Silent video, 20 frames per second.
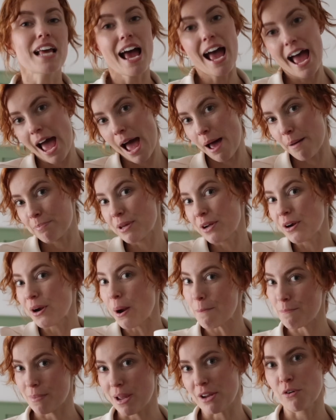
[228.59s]
a
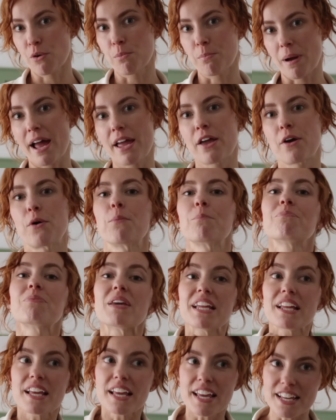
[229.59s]
happier microbiome.
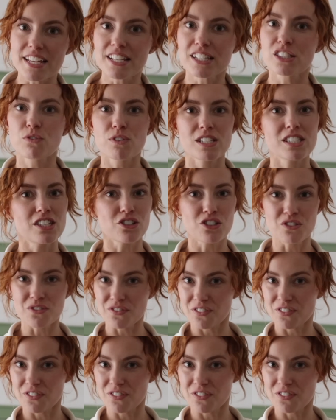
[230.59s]
It is physician